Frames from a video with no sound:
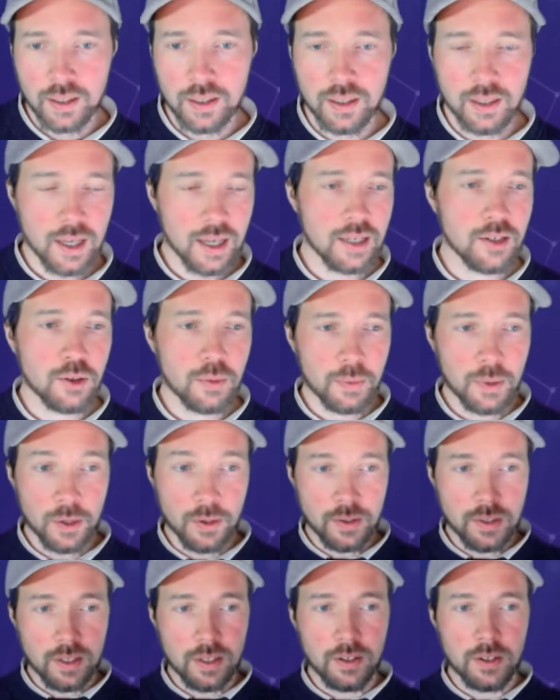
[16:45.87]
X to the power
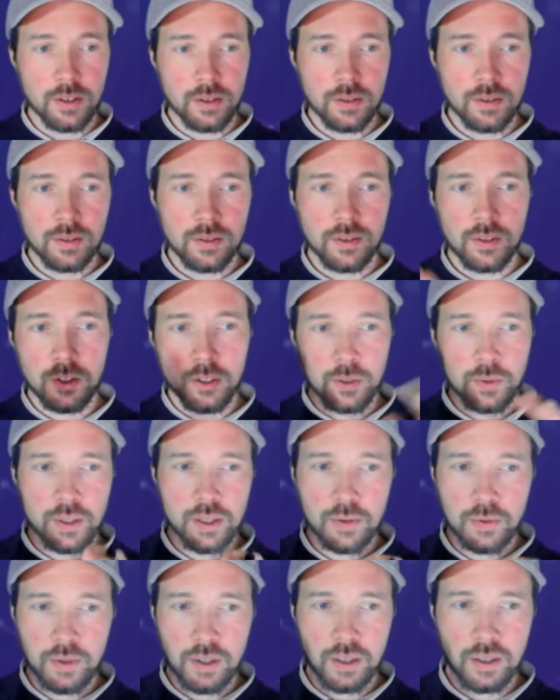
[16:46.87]
0, always
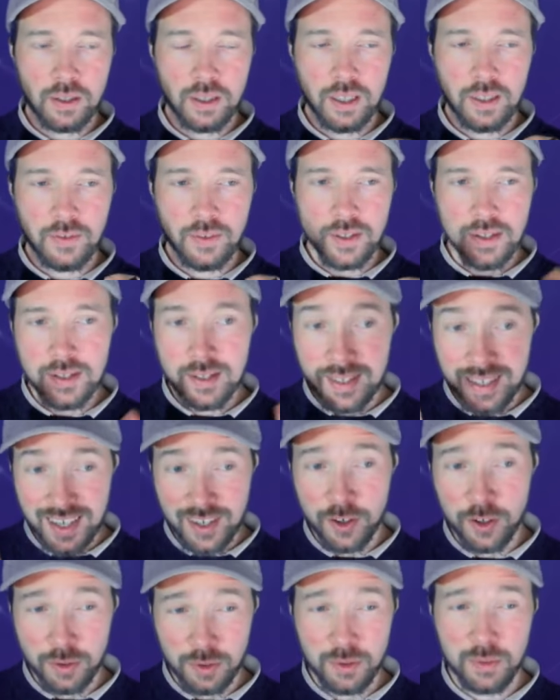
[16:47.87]
1. Even
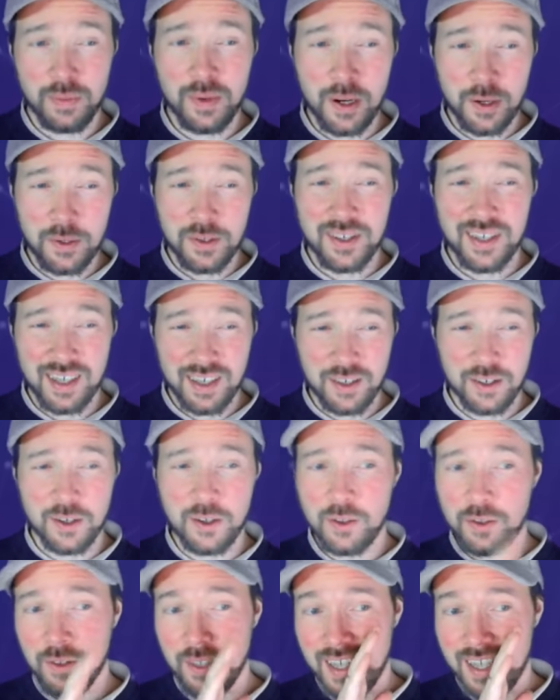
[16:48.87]
0 to the power 0
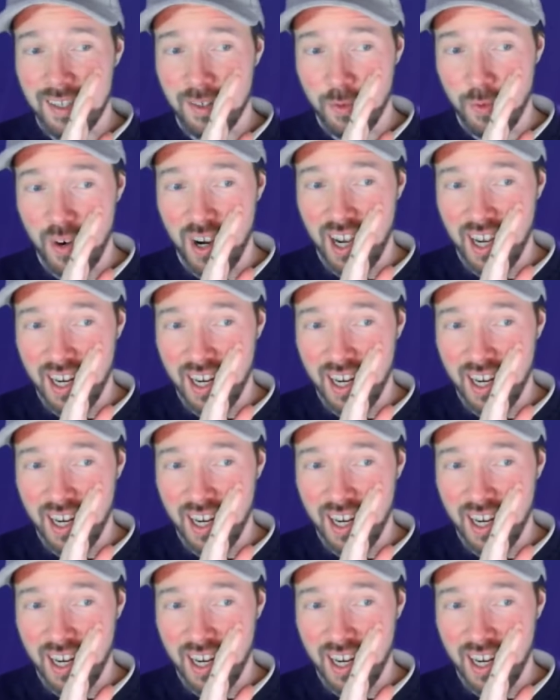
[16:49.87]
is 1.